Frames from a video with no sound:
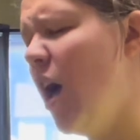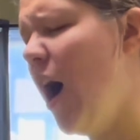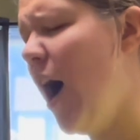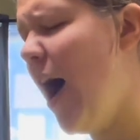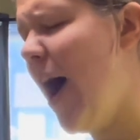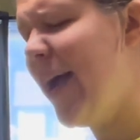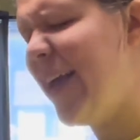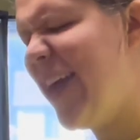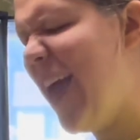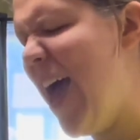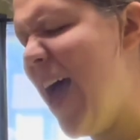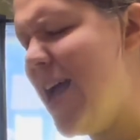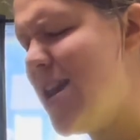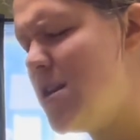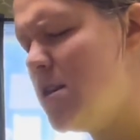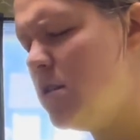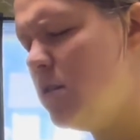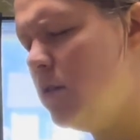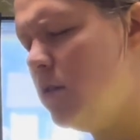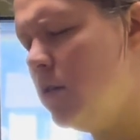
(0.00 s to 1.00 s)

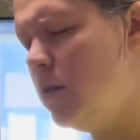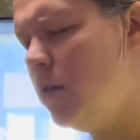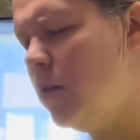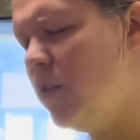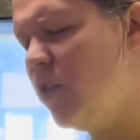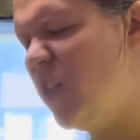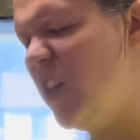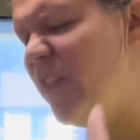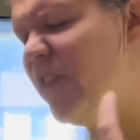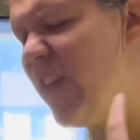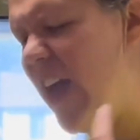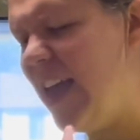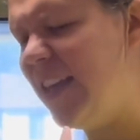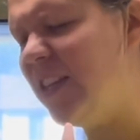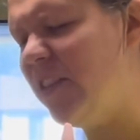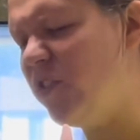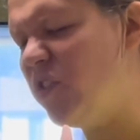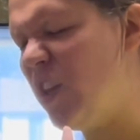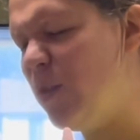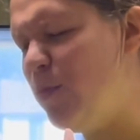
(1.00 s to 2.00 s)
again, the face
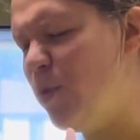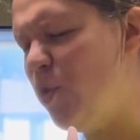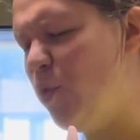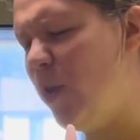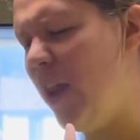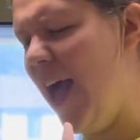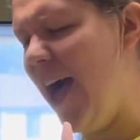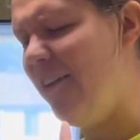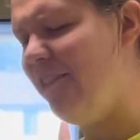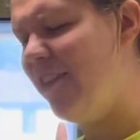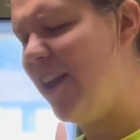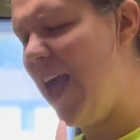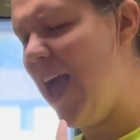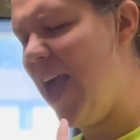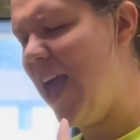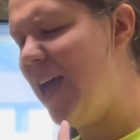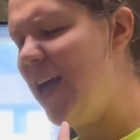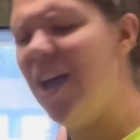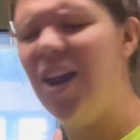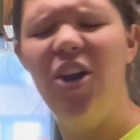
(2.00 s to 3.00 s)
of someone who would have an
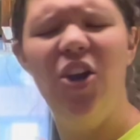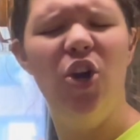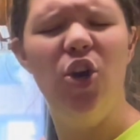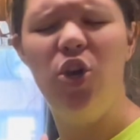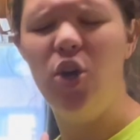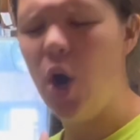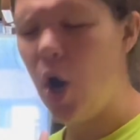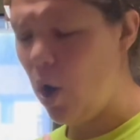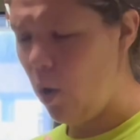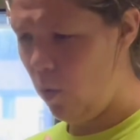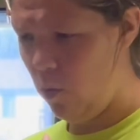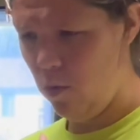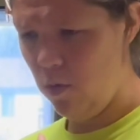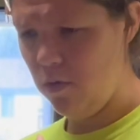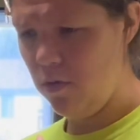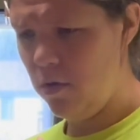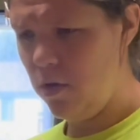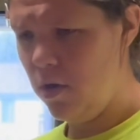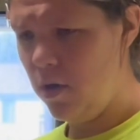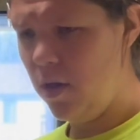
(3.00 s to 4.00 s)
egg, no,
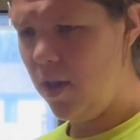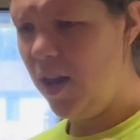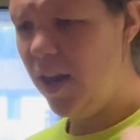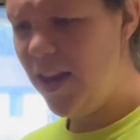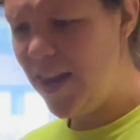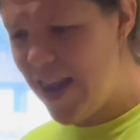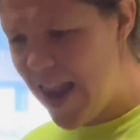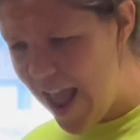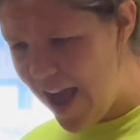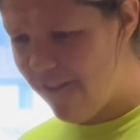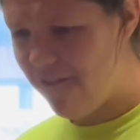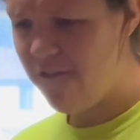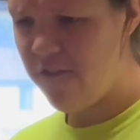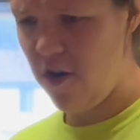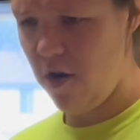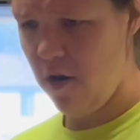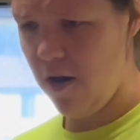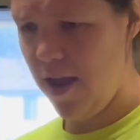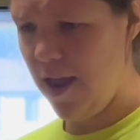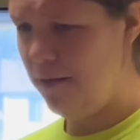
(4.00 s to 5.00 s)

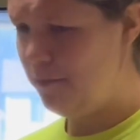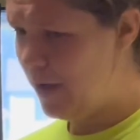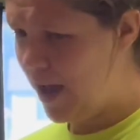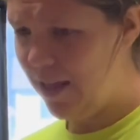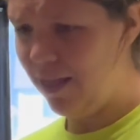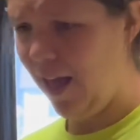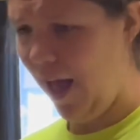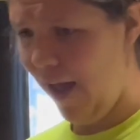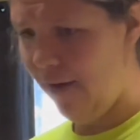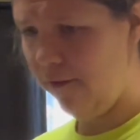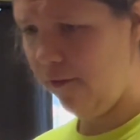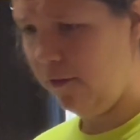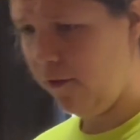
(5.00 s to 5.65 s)
never in my life.